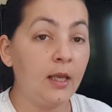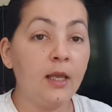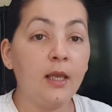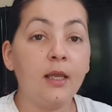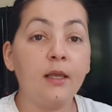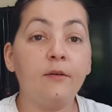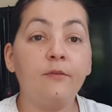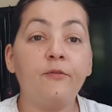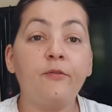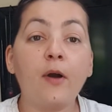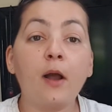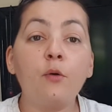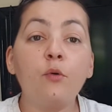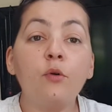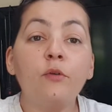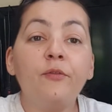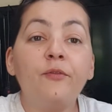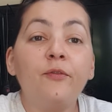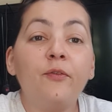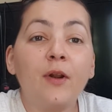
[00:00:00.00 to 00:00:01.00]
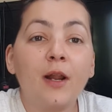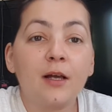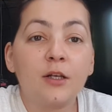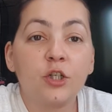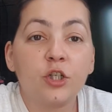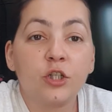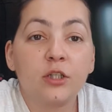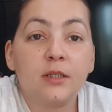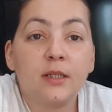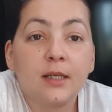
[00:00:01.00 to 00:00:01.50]
If I will
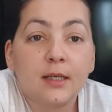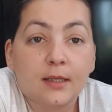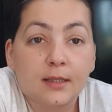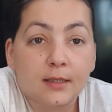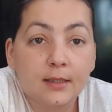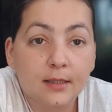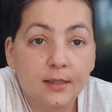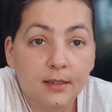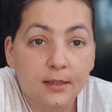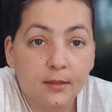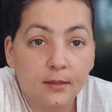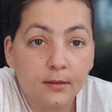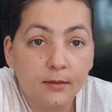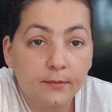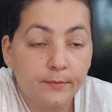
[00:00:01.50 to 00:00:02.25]
flush this,